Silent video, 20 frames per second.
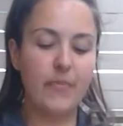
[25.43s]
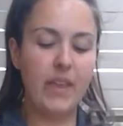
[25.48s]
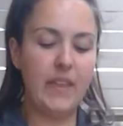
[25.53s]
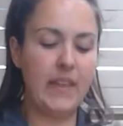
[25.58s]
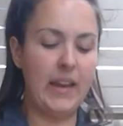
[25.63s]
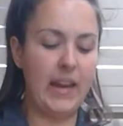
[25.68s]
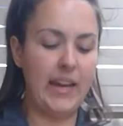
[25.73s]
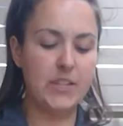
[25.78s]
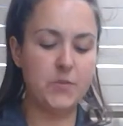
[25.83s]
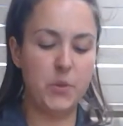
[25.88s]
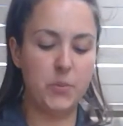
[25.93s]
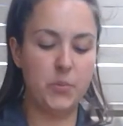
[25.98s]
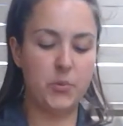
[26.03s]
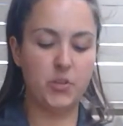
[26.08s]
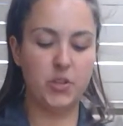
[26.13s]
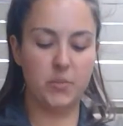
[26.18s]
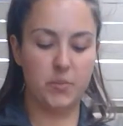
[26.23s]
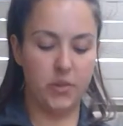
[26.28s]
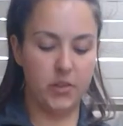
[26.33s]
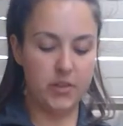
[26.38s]
that as we put
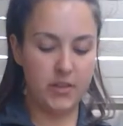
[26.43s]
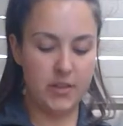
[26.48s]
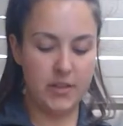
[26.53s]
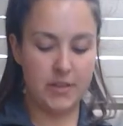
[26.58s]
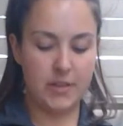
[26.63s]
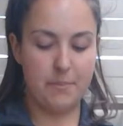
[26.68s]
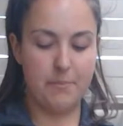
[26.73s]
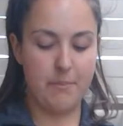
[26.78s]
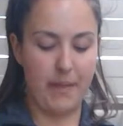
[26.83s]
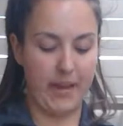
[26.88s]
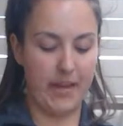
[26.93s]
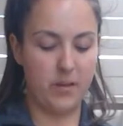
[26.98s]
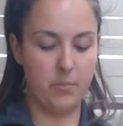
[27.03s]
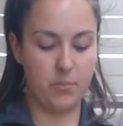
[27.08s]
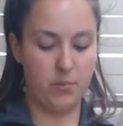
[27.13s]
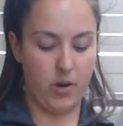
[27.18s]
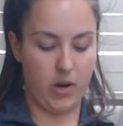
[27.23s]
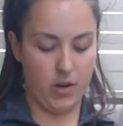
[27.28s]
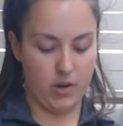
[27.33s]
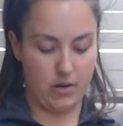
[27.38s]
them on, the
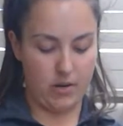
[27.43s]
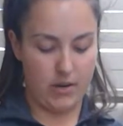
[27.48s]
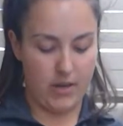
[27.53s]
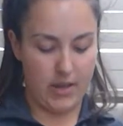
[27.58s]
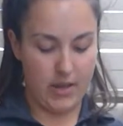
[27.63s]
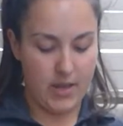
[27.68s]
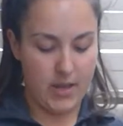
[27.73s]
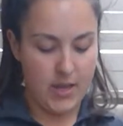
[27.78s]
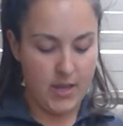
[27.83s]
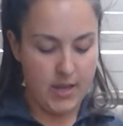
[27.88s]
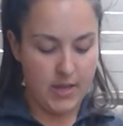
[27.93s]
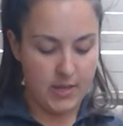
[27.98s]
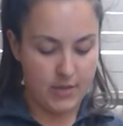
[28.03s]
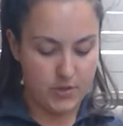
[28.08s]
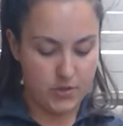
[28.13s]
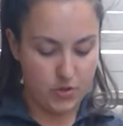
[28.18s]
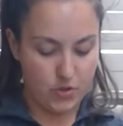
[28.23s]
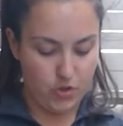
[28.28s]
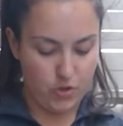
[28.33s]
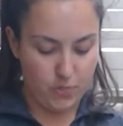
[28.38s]
main priority
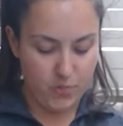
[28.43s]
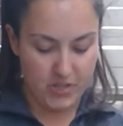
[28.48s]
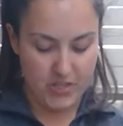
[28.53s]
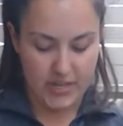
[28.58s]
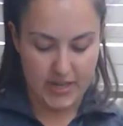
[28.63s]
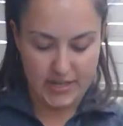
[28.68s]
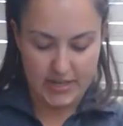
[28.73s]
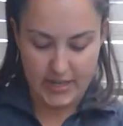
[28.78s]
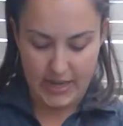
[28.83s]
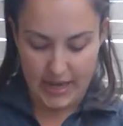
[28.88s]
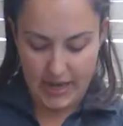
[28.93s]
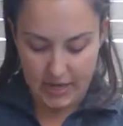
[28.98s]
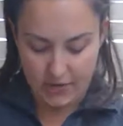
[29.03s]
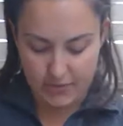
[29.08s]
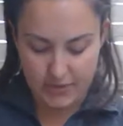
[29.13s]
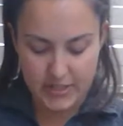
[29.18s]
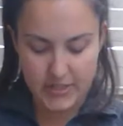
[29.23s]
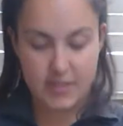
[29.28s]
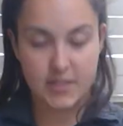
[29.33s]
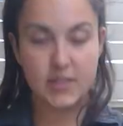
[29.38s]
is to protect our
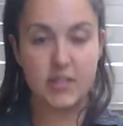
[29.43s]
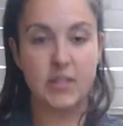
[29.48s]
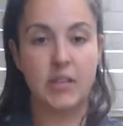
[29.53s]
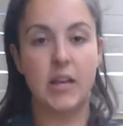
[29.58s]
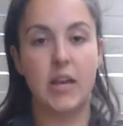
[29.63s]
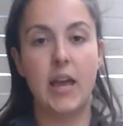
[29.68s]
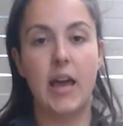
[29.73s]
wrist